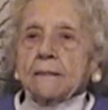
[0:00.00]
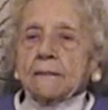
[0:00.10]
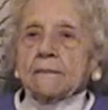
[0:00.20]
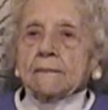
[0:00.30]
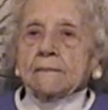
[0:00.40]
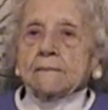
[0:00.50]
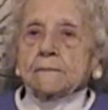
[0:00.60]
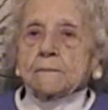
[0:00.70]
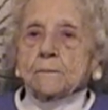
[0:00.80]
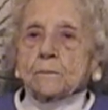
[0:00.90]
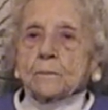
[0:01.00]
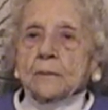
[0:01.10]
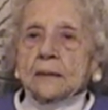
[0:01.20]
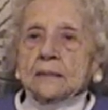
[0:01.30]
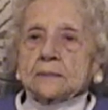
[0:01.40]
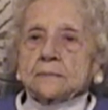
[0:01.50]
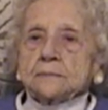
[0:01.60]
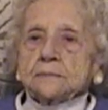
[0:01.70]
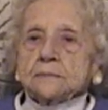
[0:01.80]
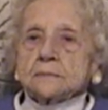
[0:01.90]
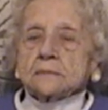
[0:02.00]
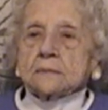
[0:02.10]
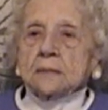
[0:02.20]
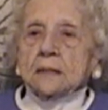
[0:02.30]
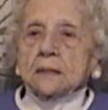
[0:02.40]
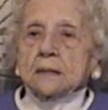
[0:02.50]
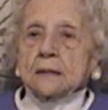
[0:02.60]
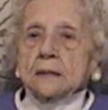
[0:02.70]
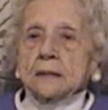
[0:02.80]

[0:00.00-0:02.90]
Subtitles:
So then you would have been around Louis a lot then.